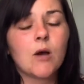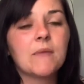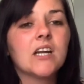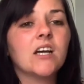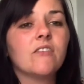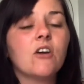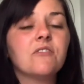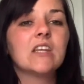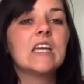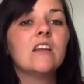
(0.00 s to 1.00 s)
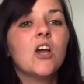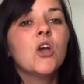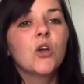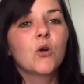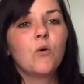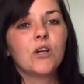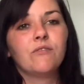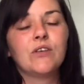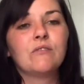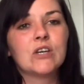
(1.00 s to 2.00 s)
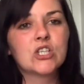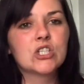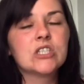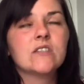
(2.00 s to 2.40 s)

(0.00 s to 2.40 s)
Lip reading: I mean, I've seen quite a few versions